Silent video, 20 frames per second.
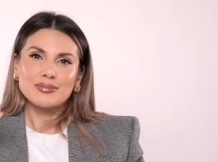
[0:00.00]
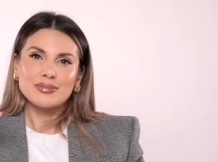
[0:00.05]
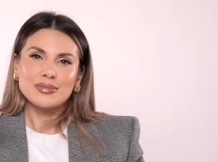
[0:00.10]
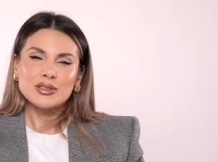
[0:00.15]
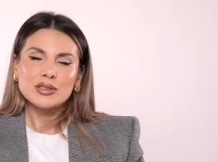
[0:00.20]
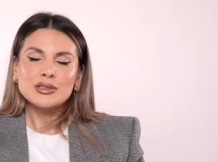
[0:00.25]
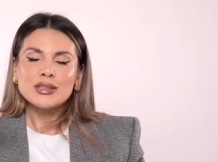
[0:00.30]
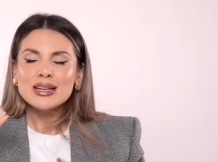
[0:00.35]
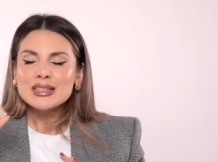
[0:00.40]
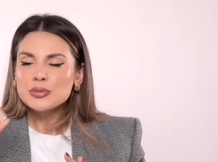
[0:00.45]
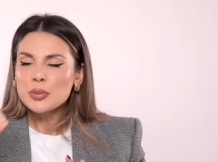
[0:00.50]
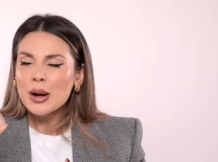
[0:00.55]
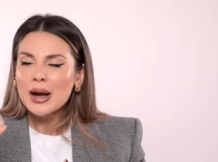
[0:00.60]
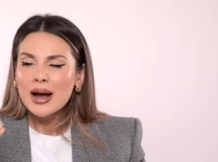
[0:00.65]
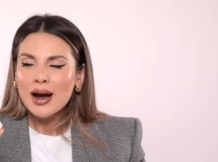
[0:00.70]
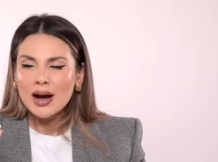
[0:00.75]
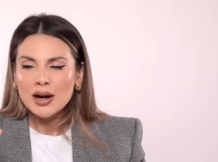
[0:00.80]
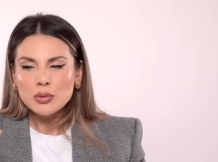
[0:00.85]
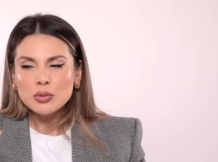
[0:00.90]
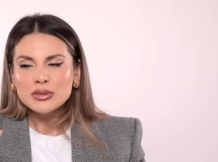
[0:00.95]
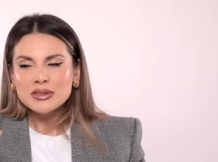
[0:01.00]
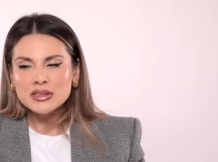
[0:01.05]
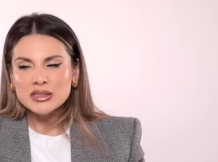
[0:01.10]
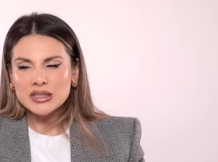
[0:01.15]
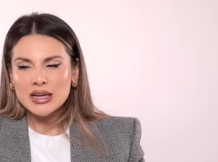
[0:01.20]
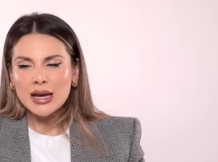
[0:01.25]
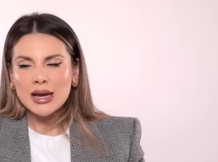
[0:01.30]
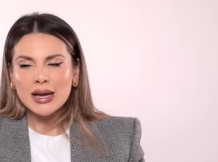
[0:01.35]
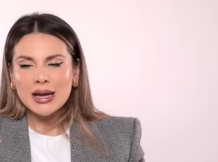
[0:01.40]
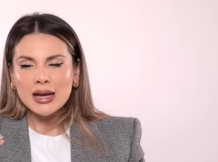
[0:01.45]
So that's why I would
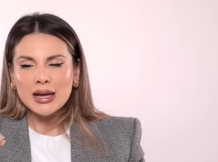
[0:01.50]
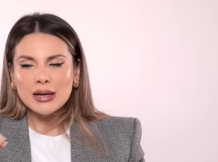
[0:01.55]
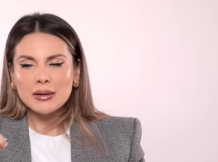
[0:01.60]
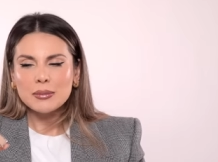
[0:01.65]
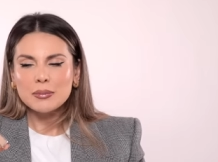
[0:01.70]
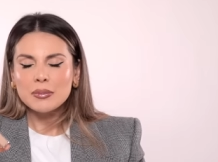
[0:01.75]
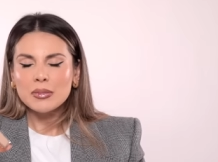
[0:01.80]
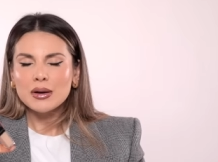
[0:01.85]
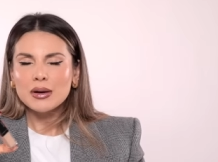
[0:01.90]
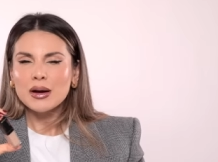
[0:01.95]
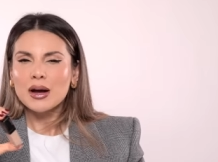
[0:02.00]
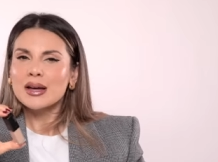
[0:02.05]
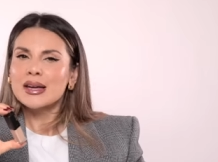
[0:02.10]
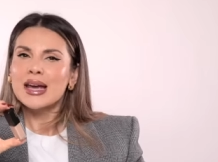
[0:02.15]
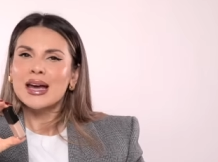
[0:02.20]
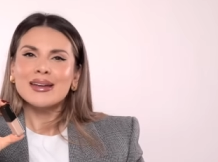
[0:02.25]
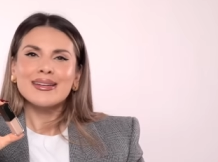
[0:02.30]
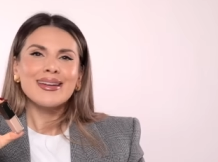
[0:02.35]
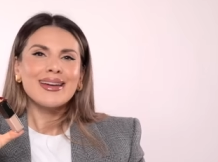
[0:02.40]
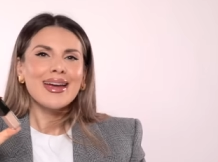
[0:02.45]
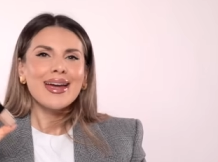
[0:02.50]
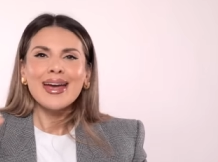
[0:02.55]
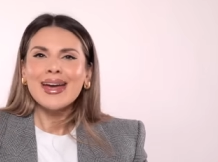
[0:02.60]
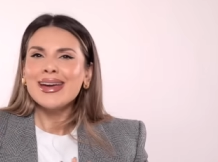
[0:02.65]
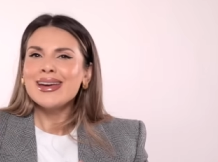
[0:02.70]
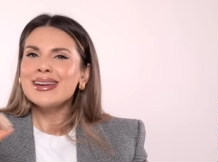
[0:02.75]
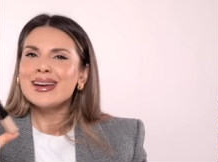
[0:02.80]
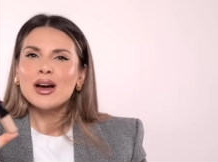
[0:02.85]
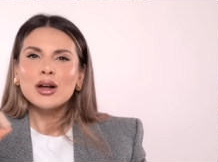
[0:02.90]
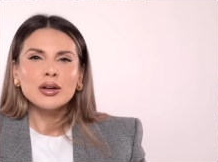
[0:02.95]
say, again,
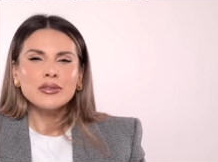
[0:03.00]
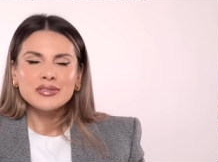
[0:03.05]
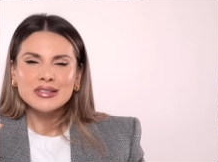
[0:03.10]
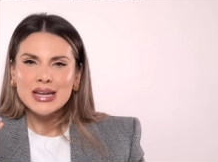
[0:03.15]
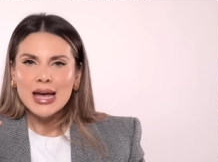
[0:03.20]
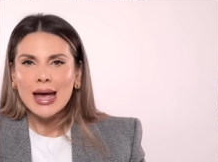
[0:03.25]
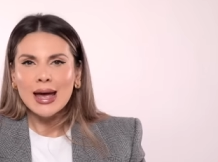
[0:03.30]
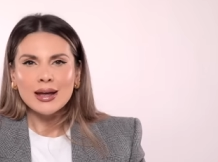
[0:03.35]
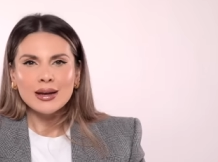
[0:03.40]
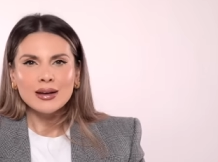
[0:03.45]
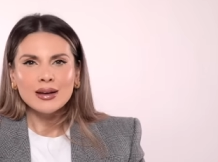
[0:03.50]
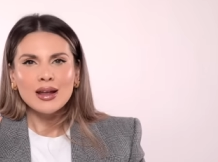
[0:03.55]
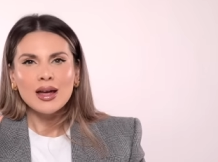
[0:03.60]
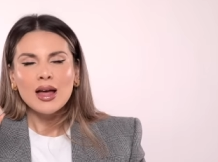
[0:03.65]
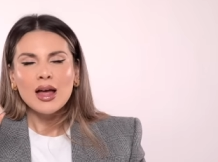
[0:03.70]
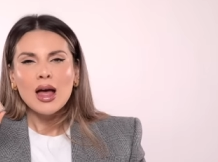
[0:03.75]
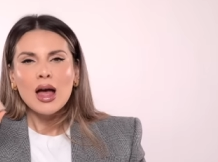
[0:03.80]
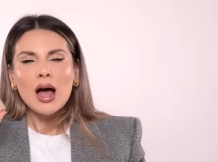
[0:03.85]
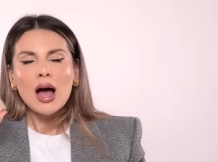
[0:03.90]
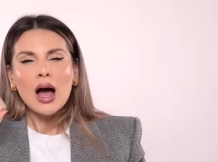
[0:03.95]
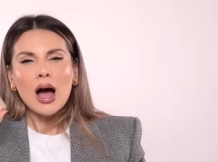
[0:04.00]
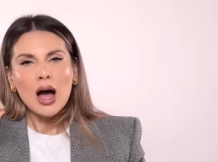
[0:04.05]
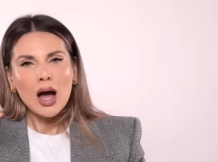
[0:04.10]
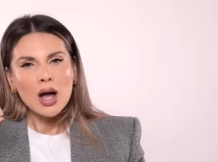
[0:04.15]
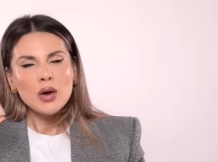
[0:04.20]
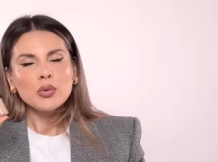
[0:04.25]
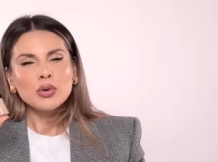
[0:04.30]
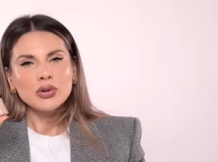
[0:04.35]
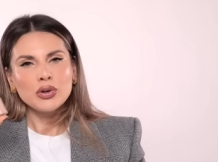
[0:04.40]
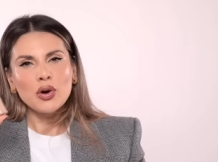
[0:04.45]
eight out of ten,
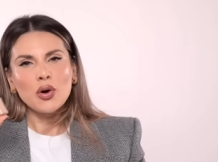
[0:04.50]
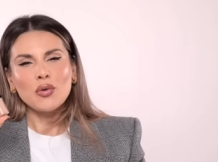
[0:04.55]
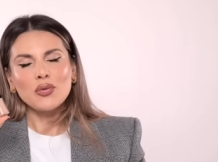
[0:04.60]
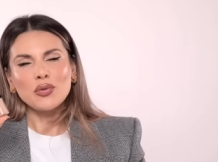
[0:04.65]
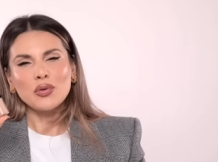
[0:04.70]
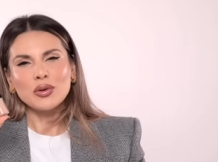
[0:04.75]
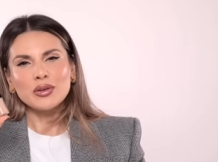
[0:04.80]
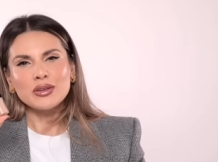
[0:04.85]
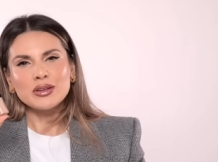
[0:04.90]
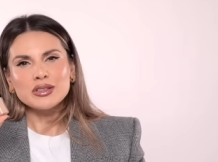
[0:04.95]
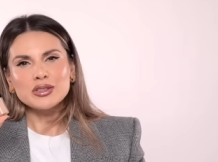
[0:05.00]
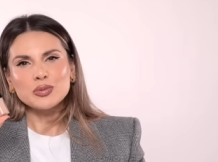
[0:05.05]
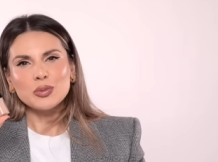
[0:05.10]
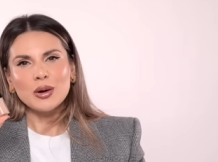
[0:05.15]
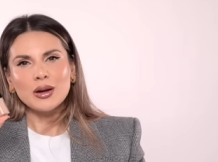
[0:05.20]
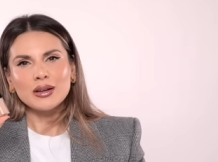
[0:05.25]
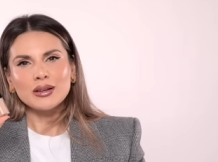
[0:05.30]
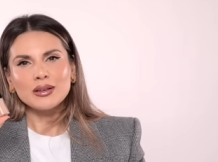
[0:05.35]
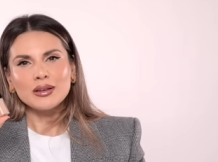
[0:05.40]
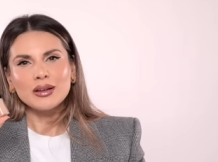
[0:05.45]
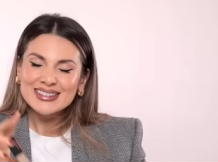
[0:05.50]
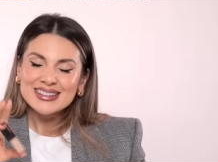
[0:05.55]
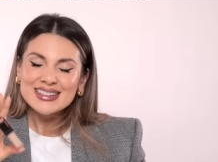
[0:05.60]
I would go for this one.